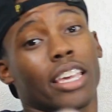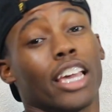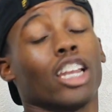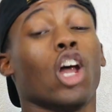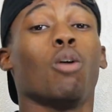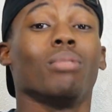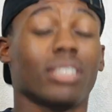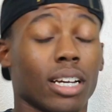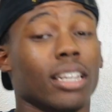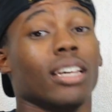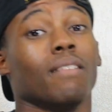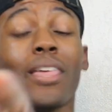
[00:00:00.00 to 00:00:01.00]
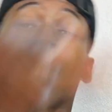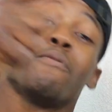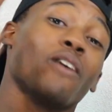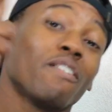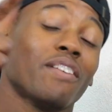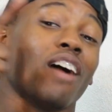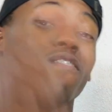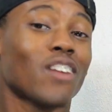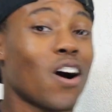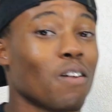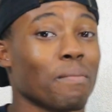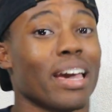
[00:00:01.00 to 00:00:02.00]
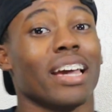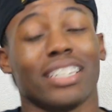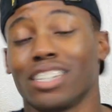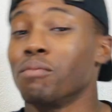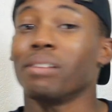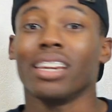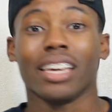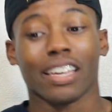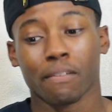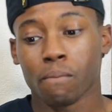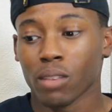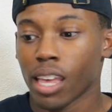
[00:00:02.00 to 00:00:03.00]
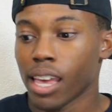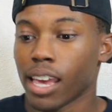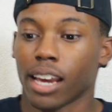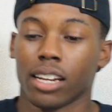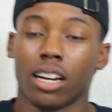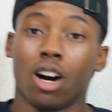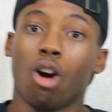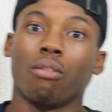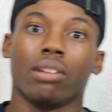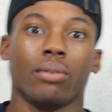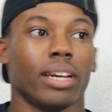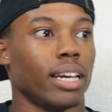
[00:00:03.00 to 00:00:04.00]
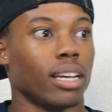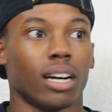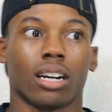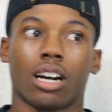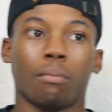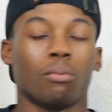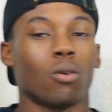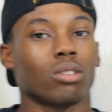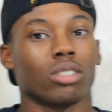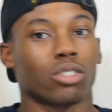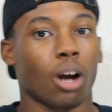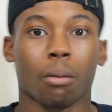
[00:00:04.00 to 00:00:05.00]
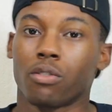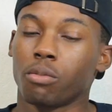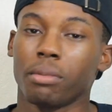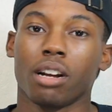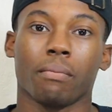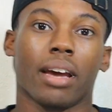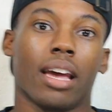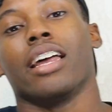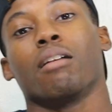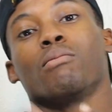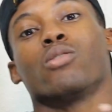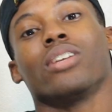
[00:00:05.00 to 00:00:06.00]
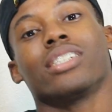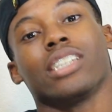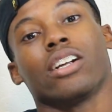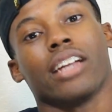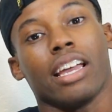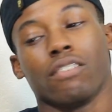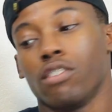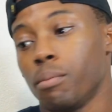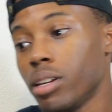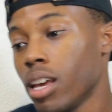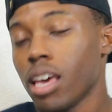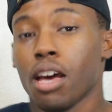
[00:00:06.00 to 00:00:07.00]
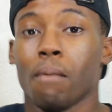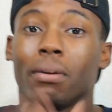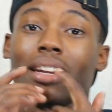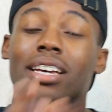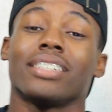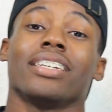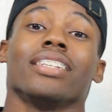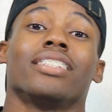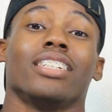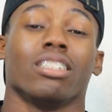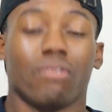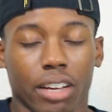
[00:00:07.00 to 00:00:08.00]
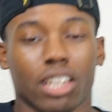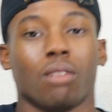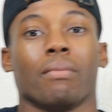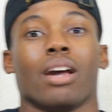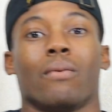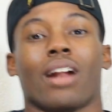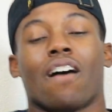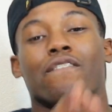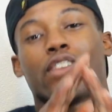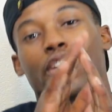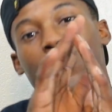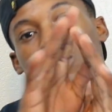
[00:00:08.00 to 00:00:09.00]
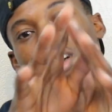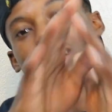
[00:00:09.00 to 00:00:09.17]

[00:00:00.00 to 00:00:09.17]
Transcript: Kicklahoma Sunday. Y'all be ready for that vlog, man. She's gonna be lit. And uh, hopefully we get a couple more subscribers from there, man. Let them join the Sneaker Game, you feel me? But let's get into this video, man, without further